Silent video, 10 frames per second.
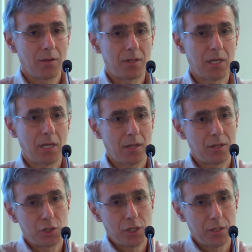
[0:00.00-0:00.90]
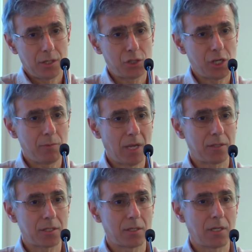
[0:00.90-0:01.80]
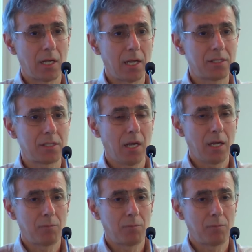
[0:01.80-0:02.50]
the gene medicine is,